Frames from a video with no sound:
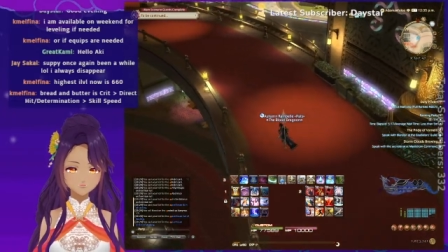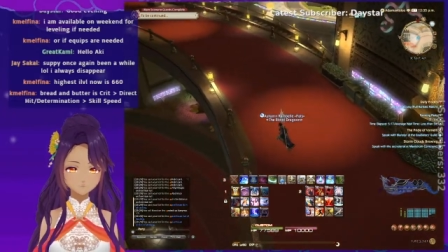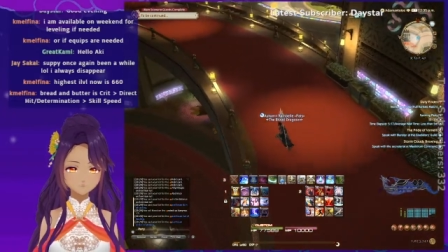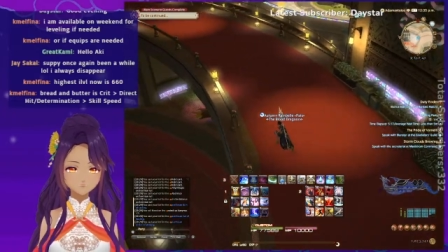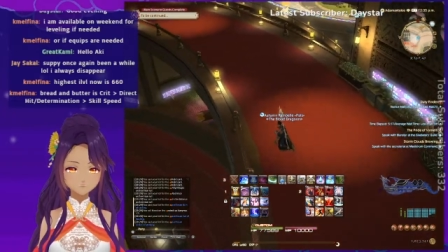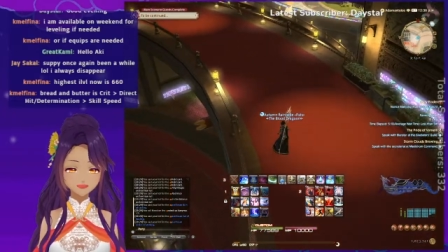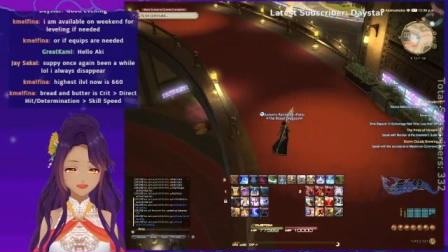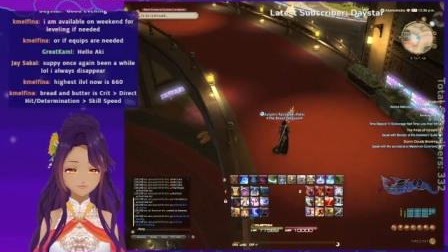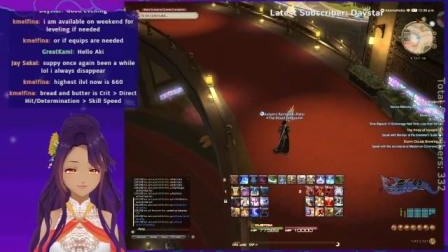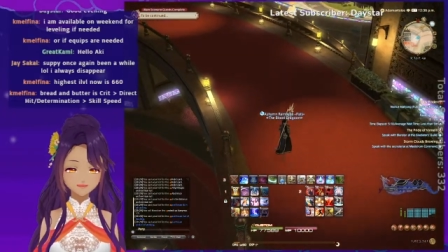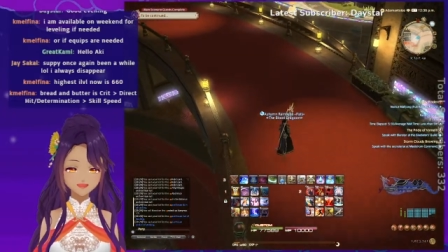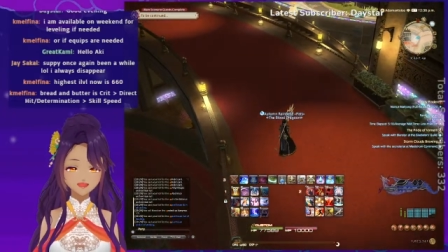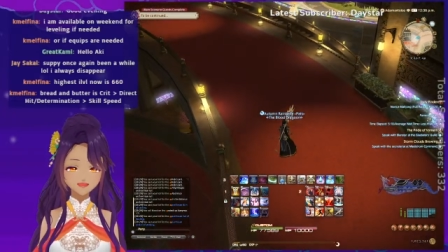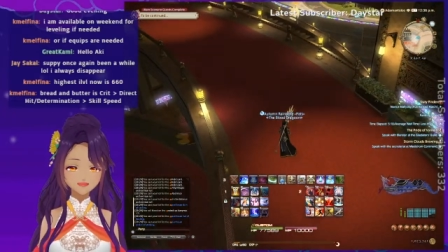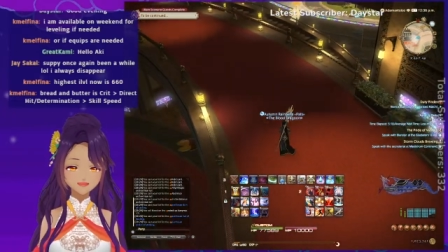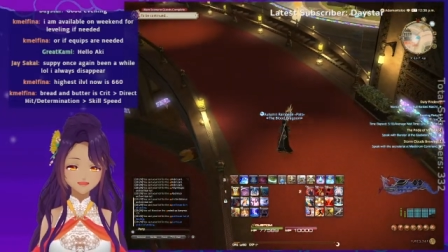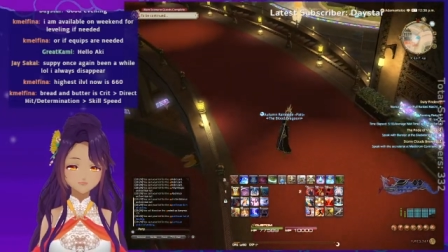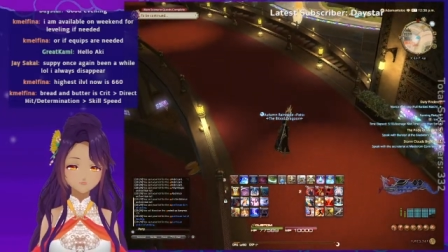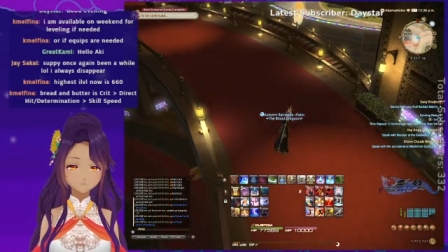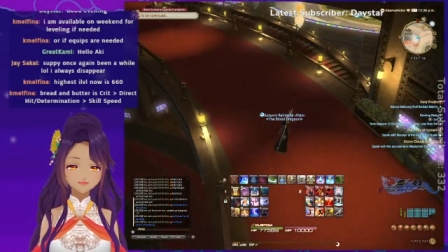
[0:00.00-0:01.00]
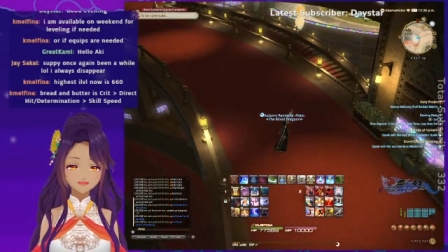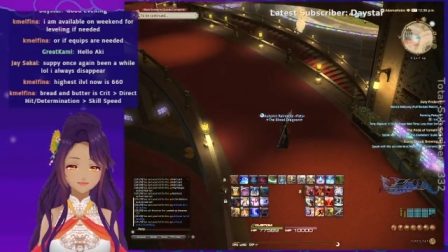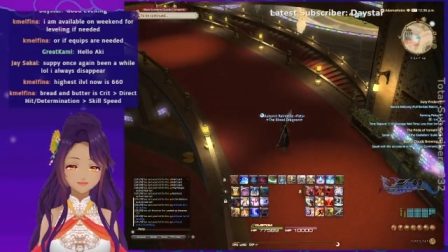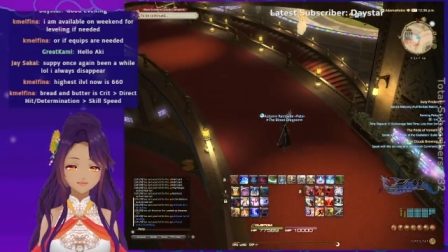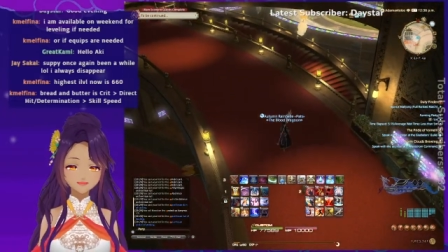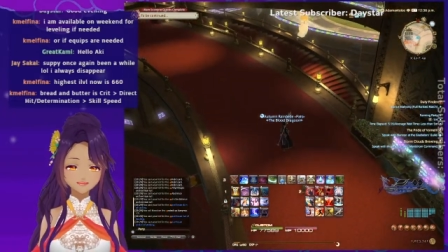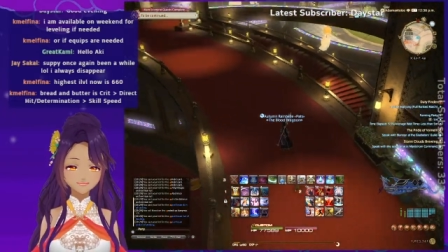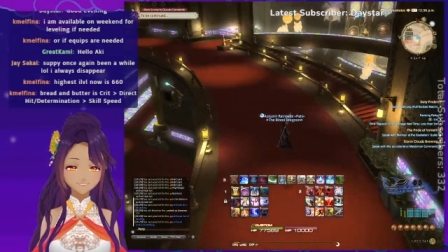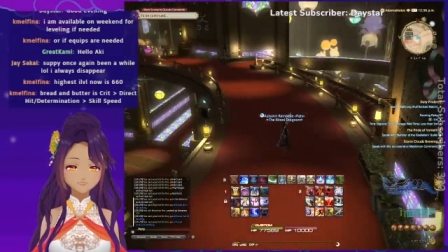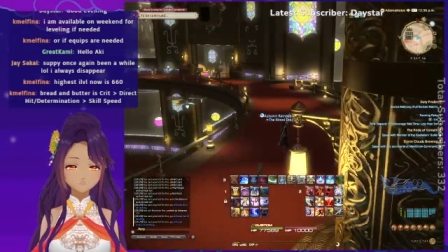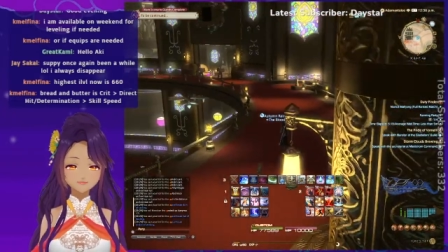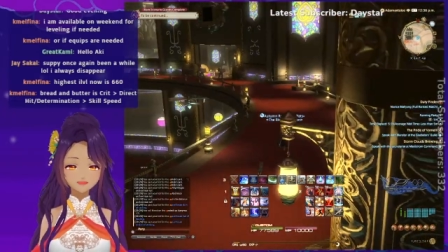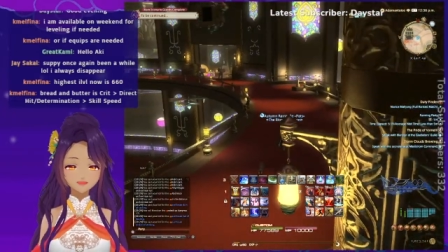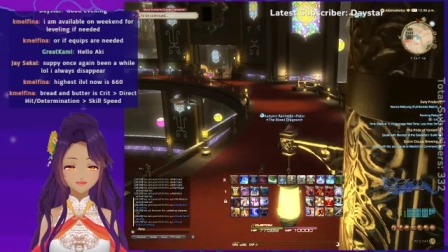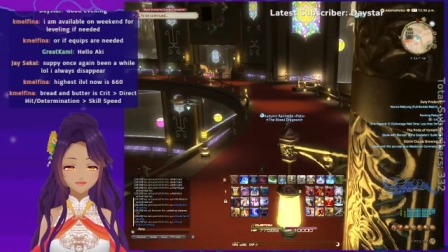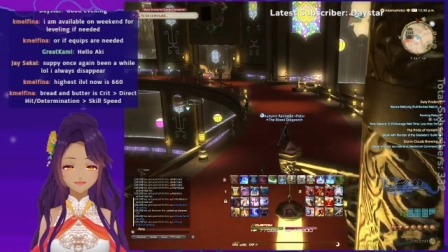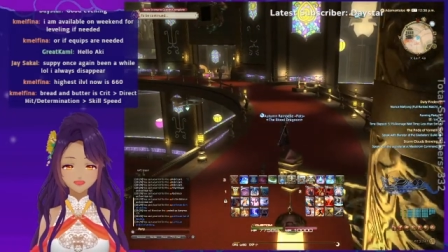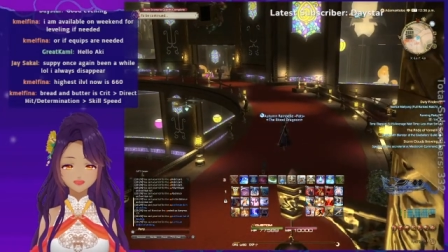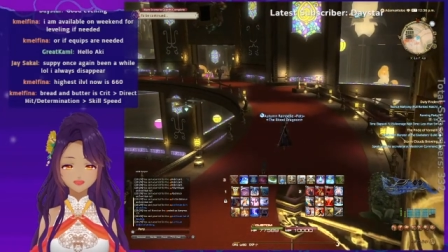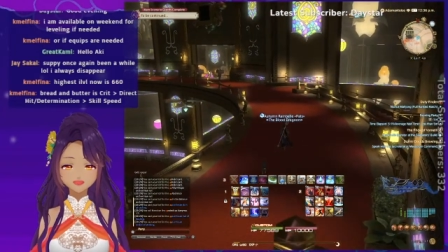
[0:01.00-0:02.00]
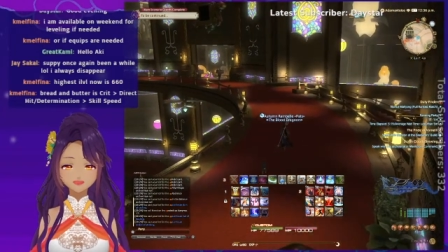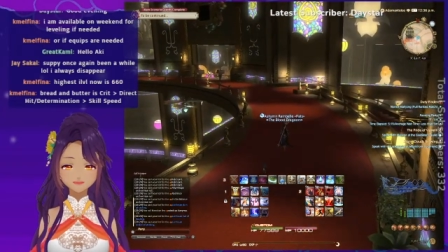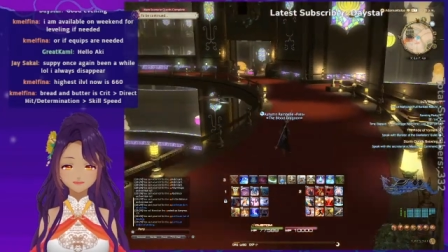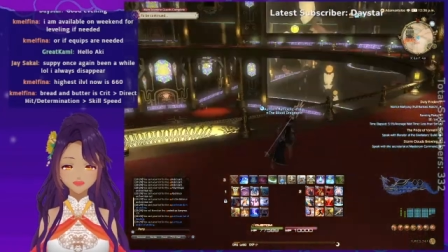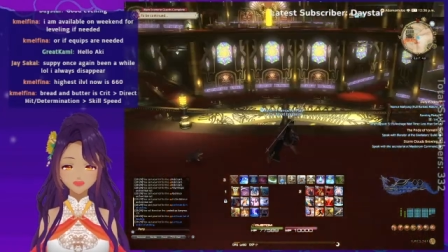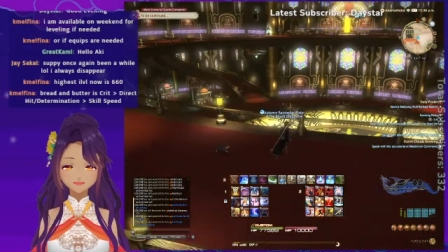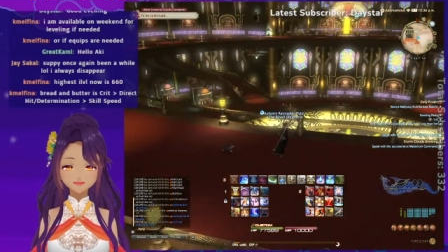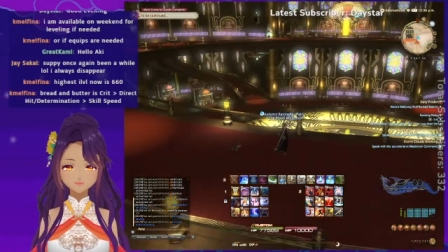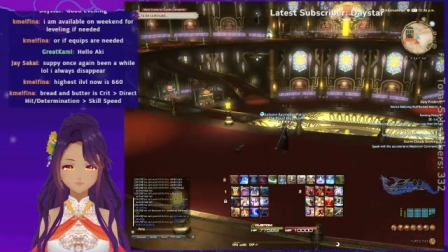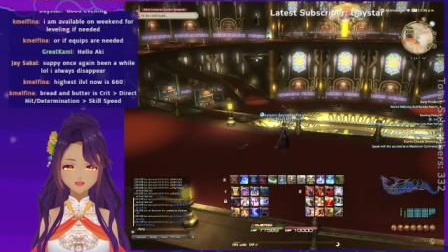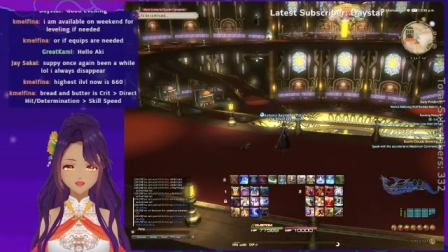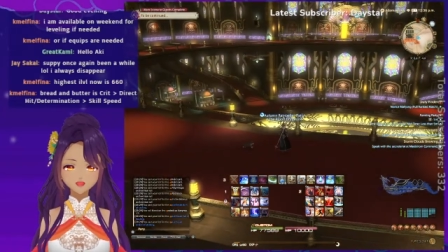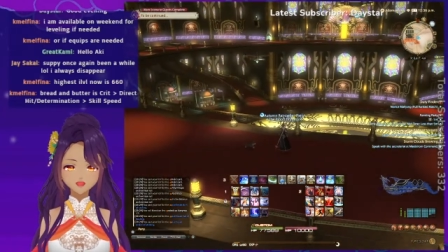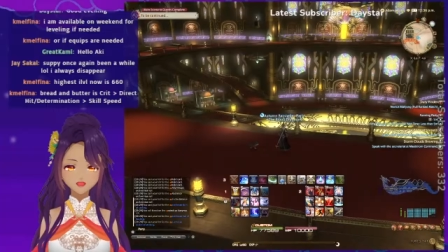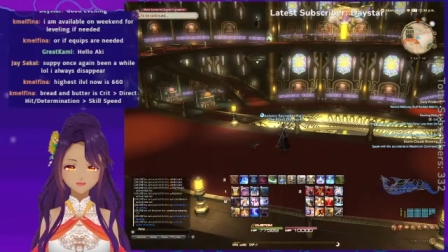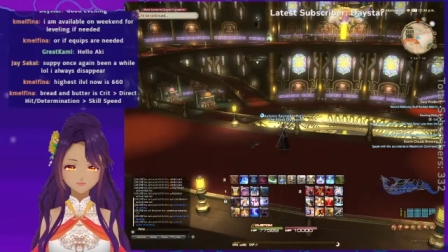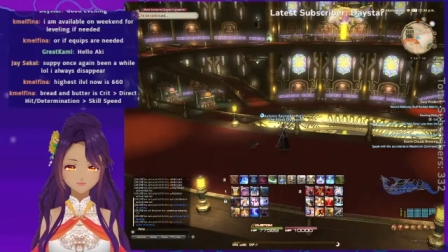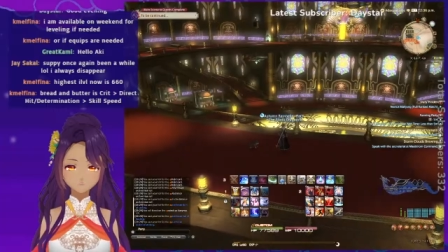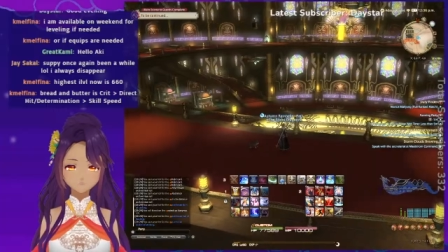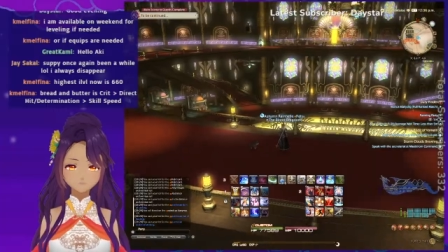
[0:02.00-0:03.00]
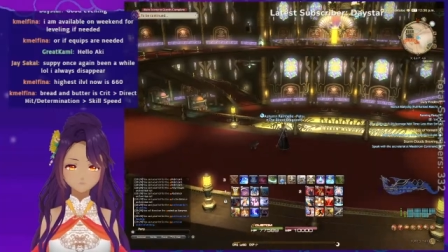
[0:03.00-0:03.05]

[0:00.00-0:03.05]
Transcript: So I'm like, crit has to be an important one, right?